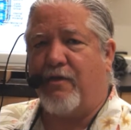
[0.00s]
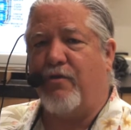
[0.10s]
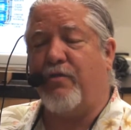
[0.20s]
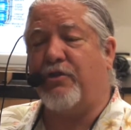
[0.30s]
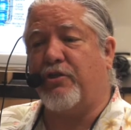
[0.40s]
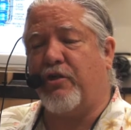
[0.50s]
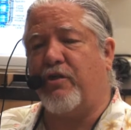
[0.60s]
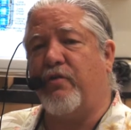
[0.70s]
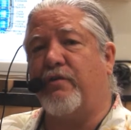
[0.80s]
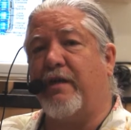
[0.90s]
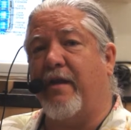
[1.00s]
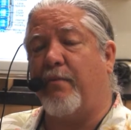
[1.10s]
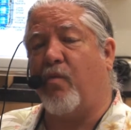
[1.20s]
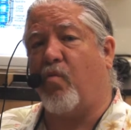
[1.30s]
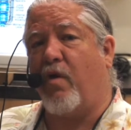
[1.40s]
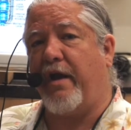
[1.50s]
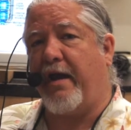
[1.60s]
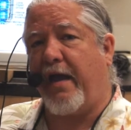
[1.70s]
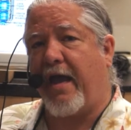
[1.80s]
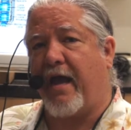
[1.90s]
You should use a number
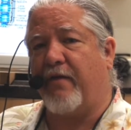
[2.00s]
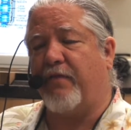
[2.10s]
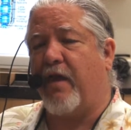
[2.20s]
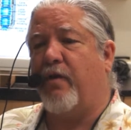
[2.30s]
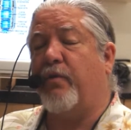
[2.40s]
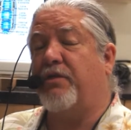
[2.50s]
1.5,